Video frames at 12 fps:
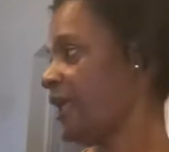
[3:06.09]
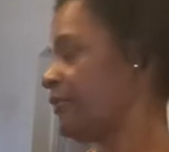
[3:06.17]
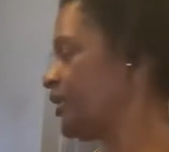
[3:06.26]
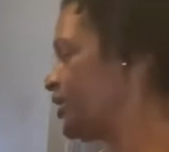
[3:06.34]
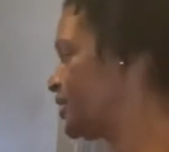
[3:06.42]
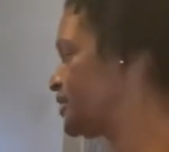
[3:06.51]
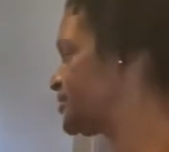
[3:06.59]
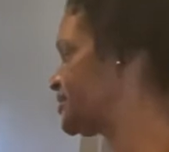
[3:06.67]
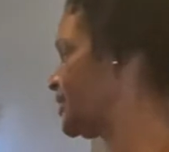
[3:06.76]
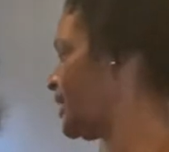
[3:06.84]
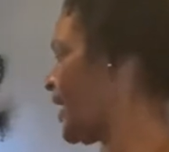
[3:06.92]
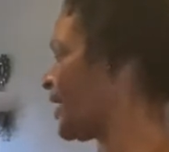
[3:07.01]
because
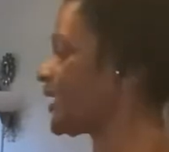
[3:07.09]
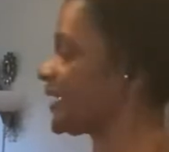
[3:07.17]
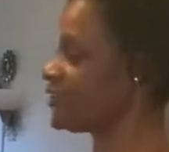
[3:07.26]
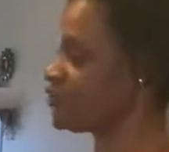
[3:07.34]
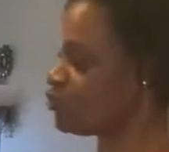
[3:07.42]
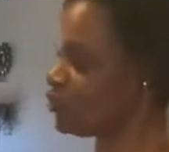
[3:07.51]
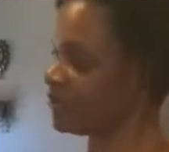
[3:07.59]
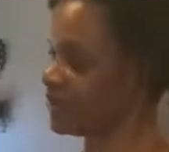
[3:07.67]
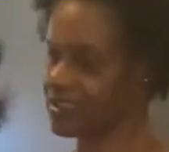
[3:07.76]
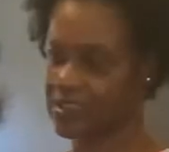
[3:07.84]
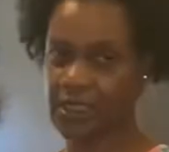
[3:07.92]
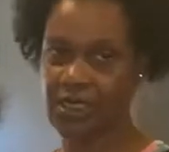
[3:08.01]
I like the strength of
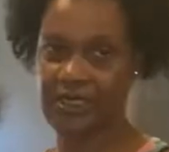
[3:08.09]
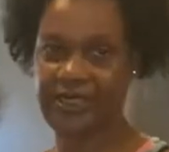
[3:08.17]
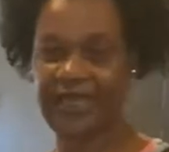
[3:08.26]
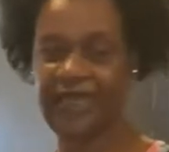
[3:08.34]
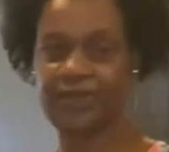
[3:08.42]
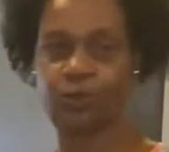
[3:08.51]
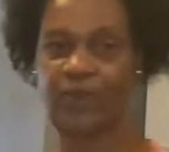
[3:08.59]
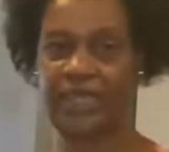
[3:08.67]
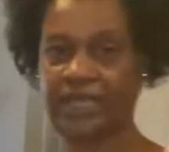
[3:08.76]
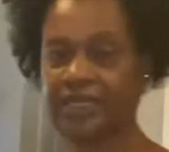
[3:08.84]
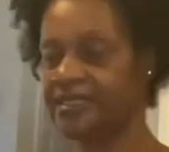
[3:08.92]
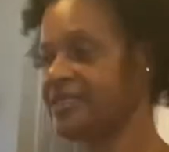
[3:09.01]
the Dawn. I like the way it
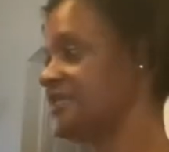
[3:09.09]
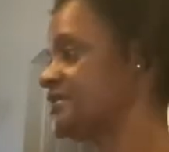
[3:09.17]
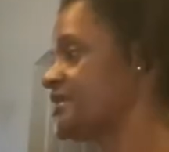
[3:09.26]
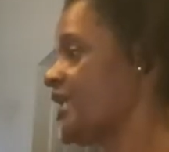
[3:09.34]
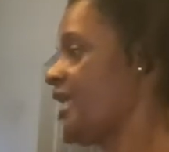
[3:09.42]
cleans.